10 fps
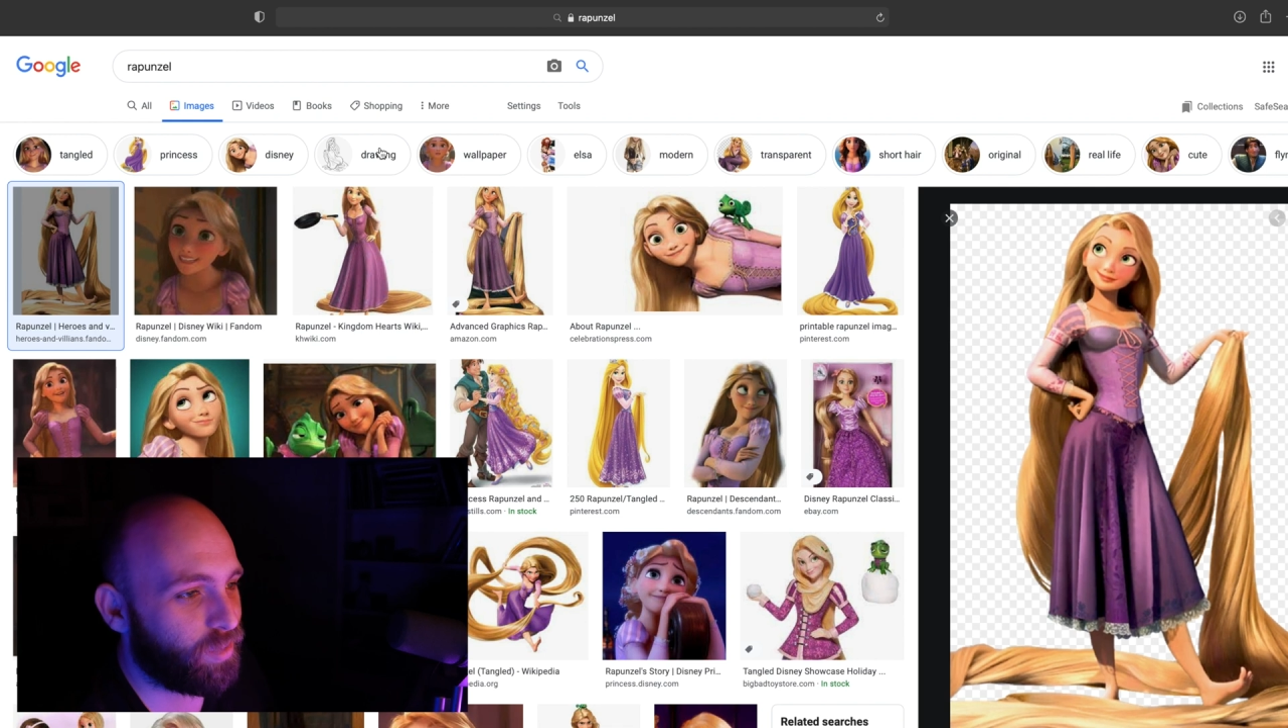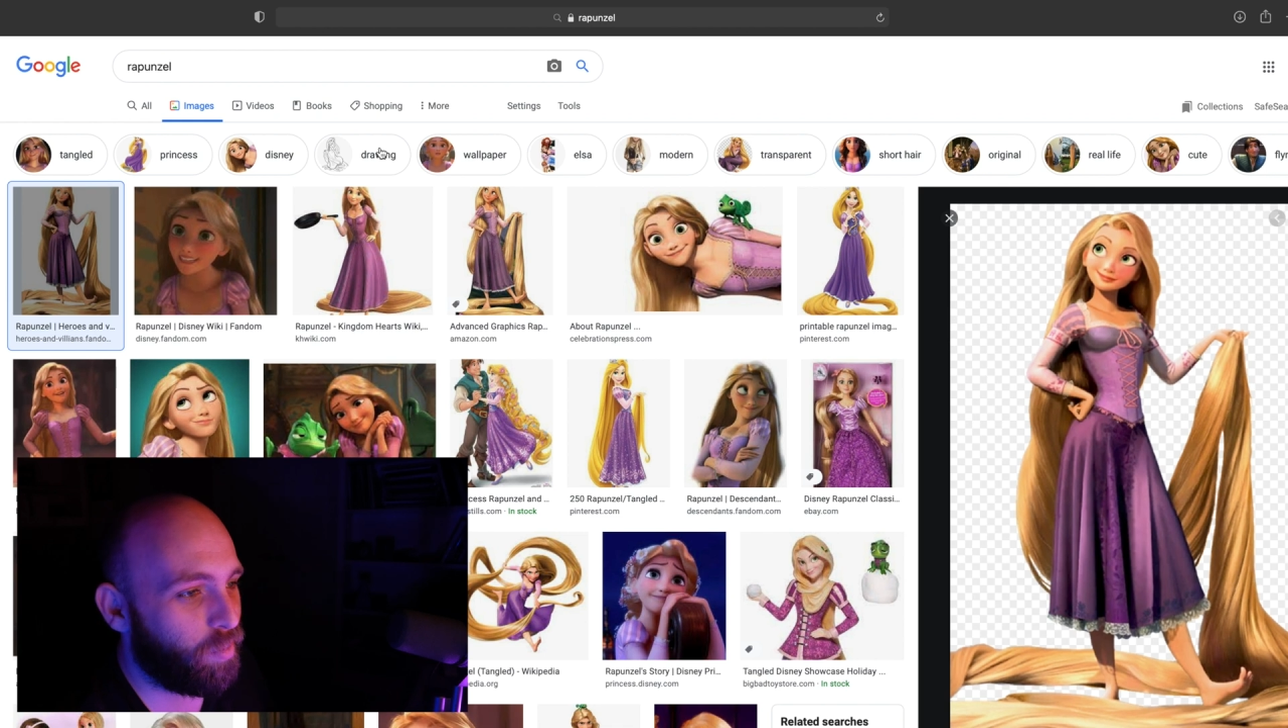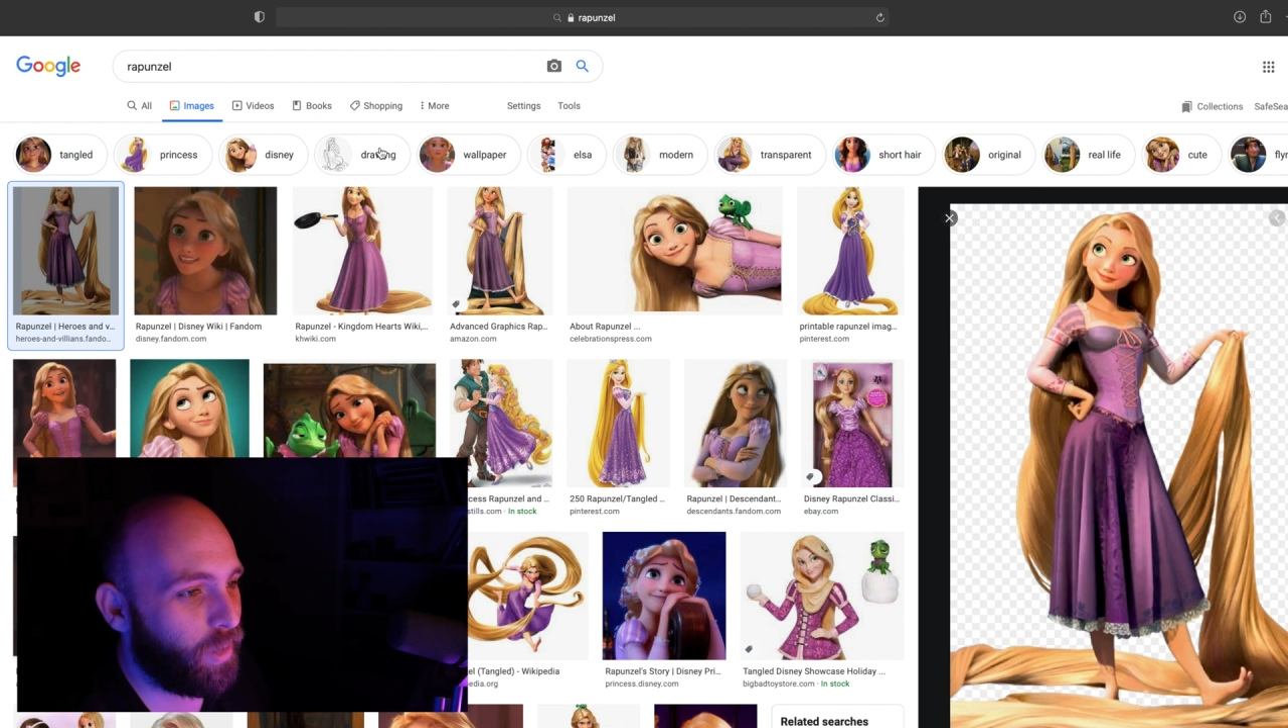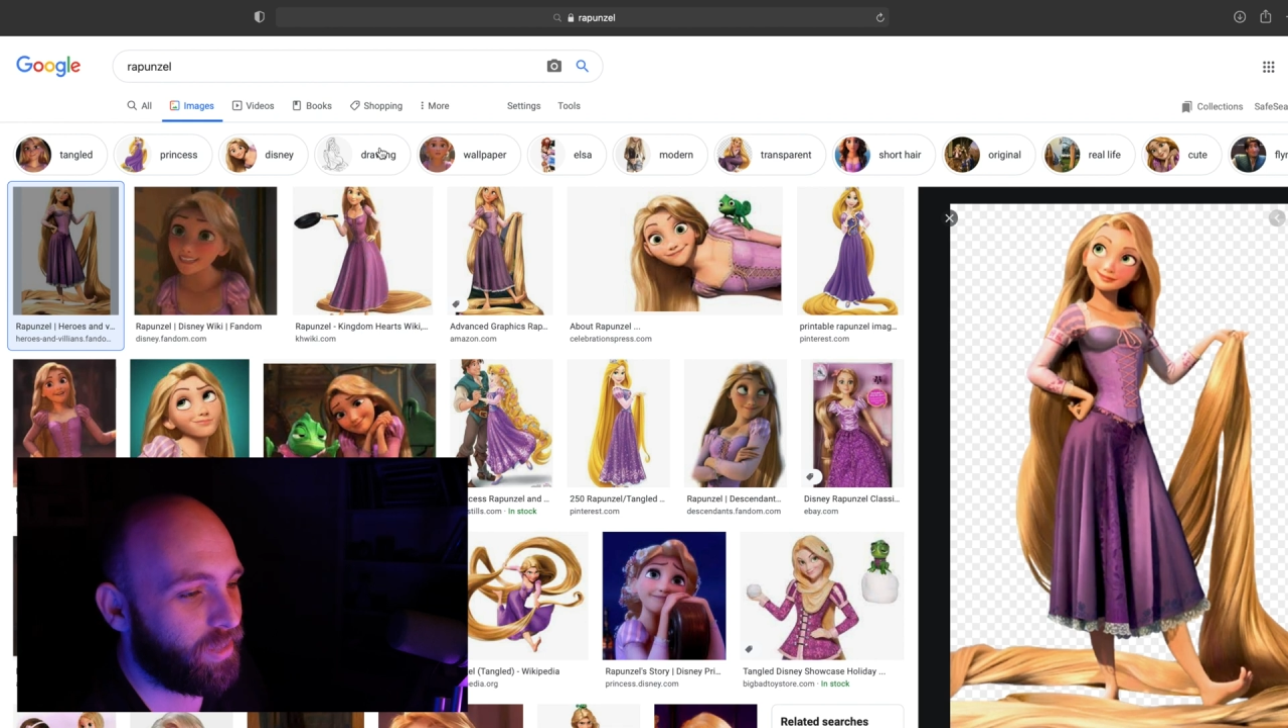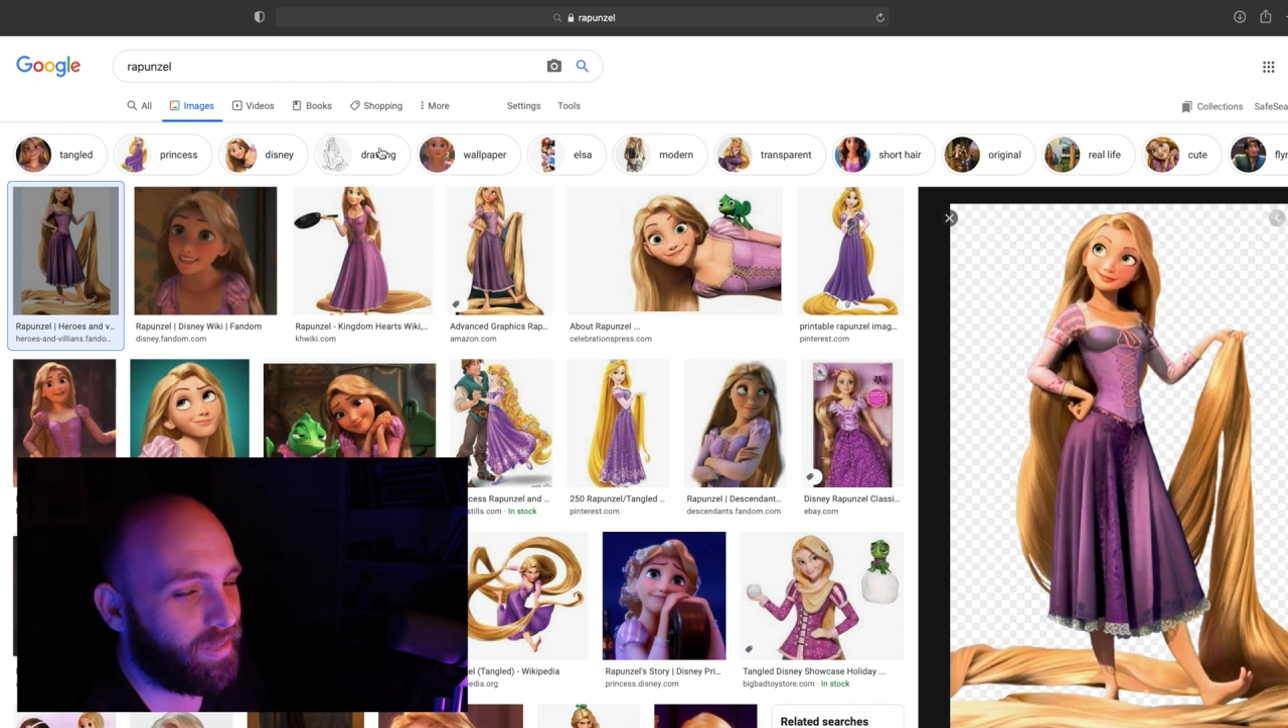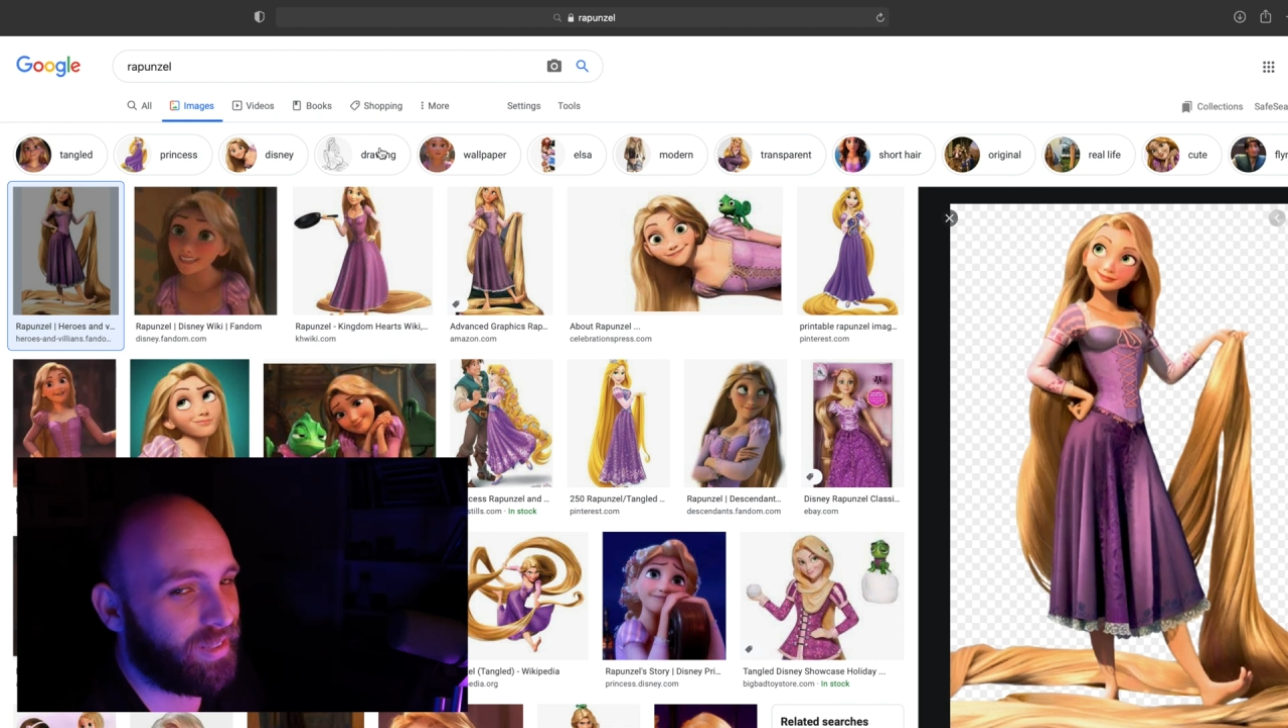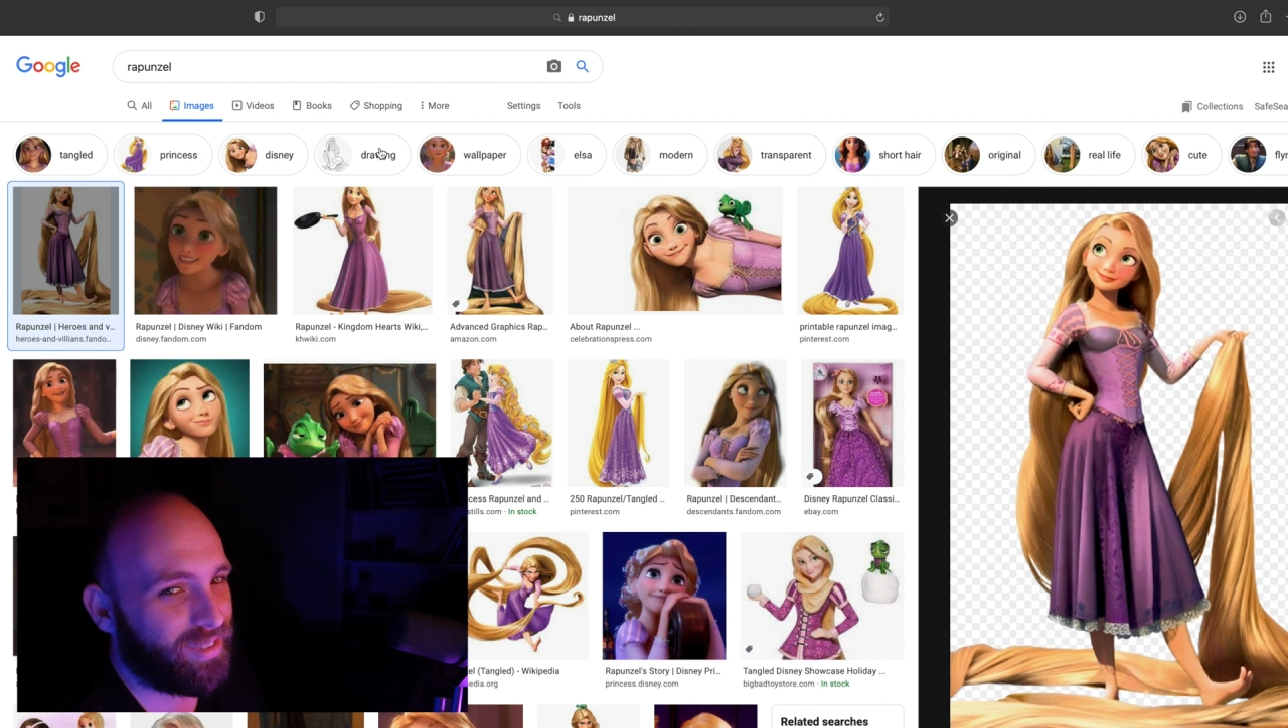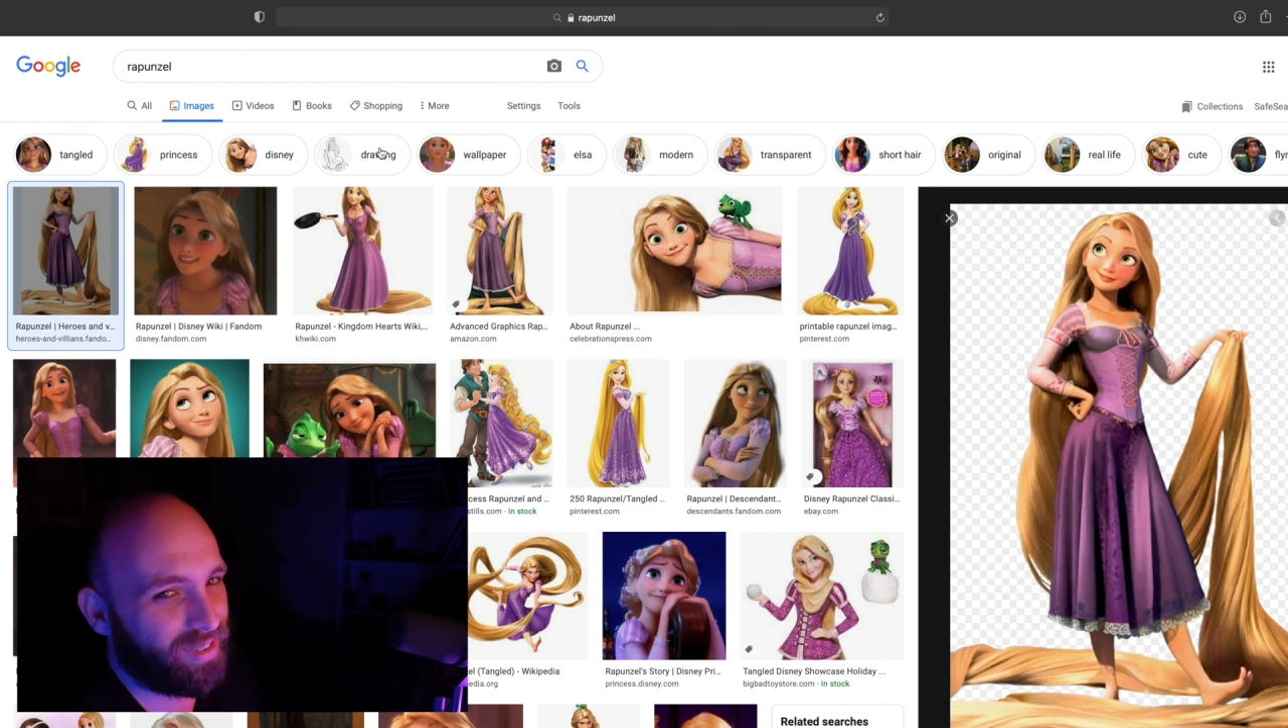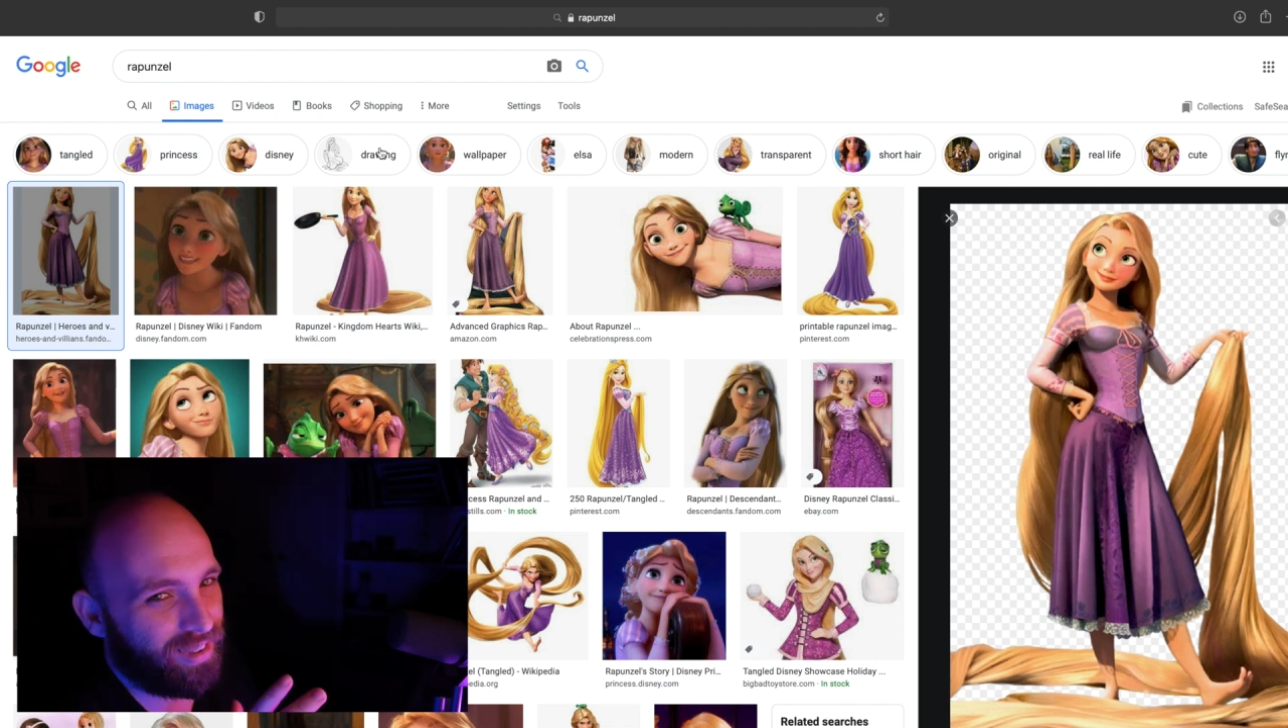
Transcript: Rapunzel is...